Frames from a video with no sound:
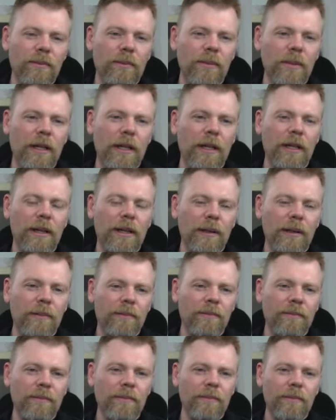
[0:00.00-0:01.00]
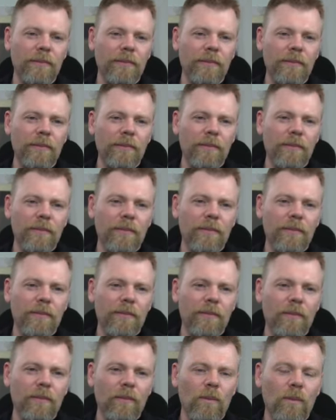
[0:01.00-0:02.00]

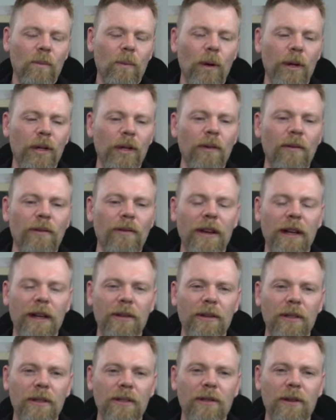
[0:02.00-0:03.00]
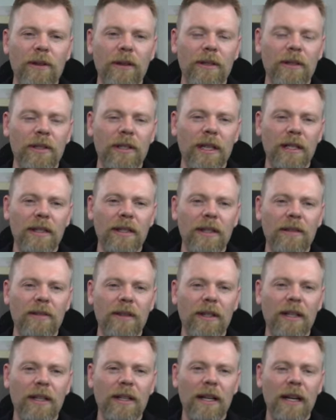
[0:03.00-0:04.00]
what you found as far as
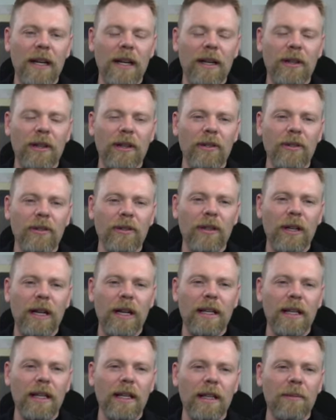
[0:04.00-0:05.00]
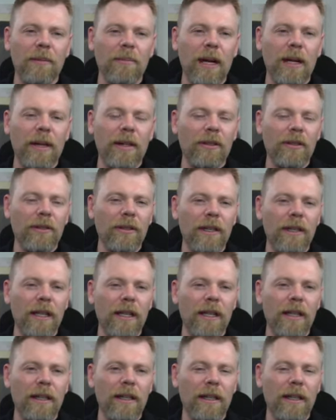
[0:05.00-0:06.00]
activity, how you're tracking it, monitoring
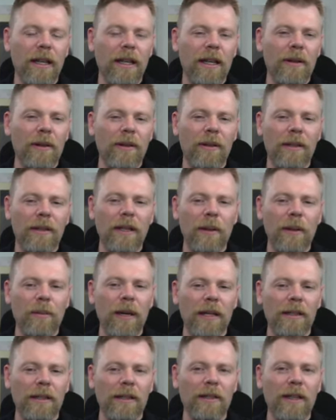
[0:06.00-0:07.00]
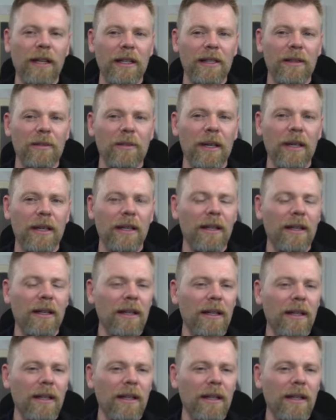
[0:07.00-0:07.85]
it, and the impact that that's made